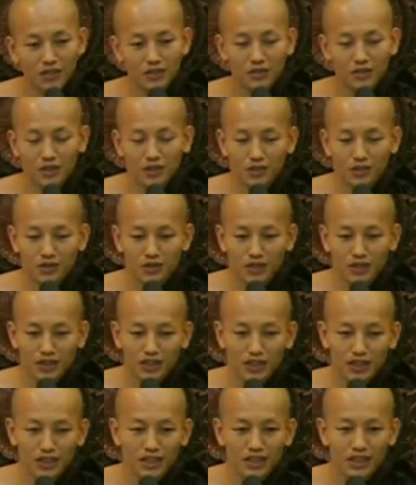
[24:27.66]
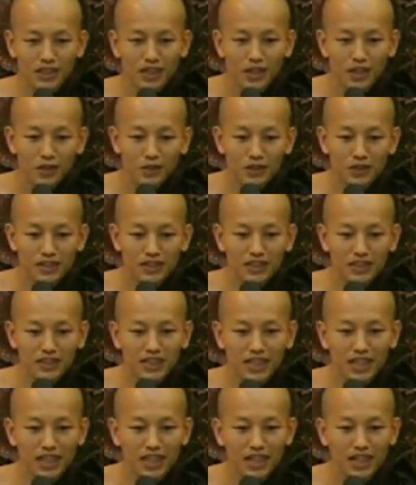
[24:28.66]
also he reach
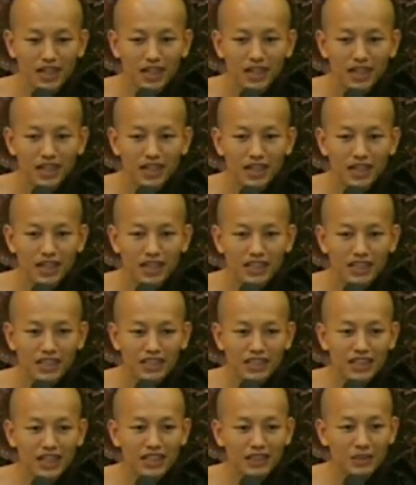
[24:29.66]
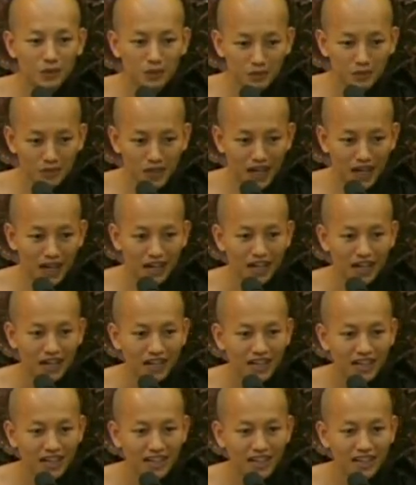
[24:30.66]
the near the river.
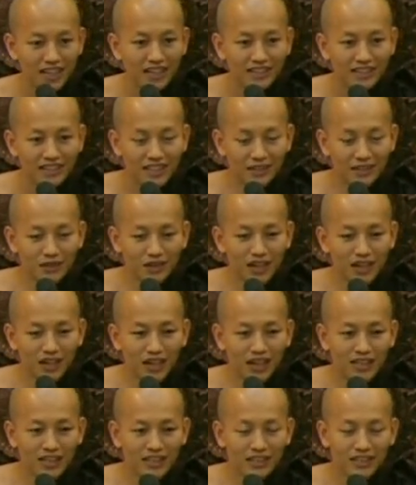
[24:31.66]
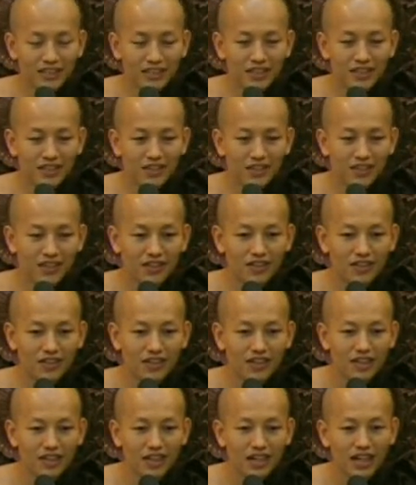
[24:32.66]
That's why he say, oh,
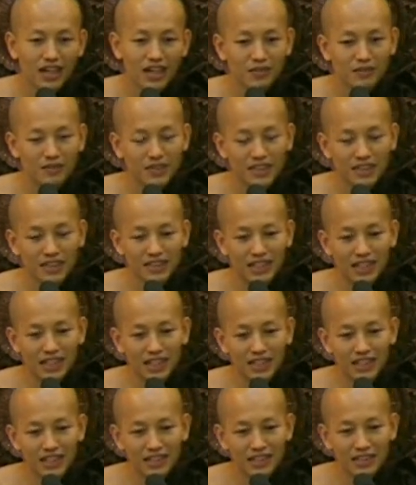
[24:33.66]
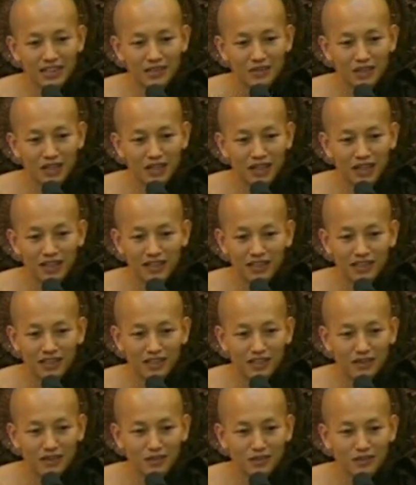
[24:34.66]
I am very tired, that's why I
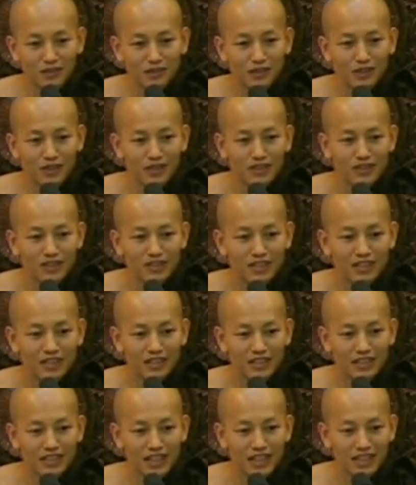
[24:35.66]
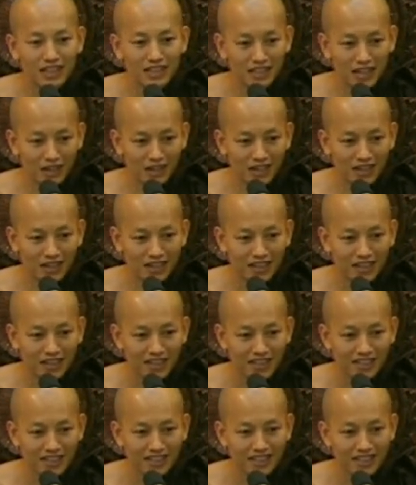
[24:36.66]
need to take shower.
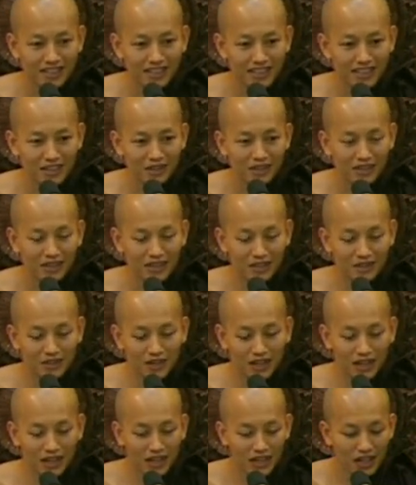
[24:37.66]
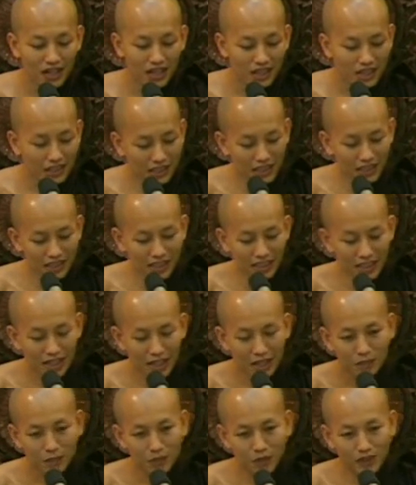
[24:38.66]
That's why
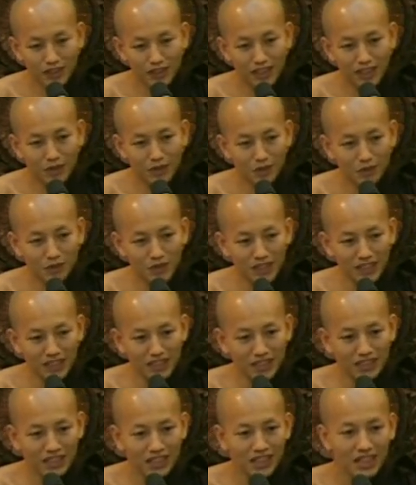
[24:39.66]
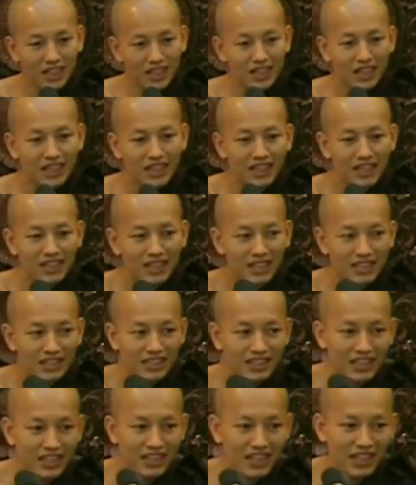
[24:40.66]
he put the rabbits
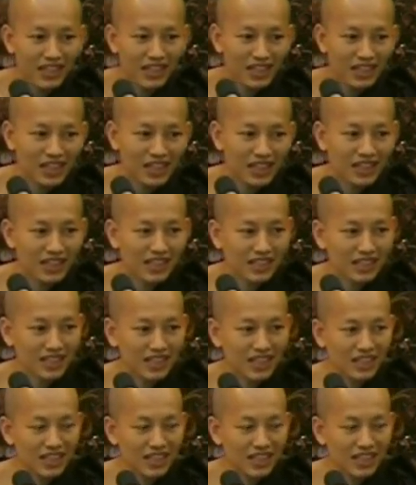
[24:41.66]
the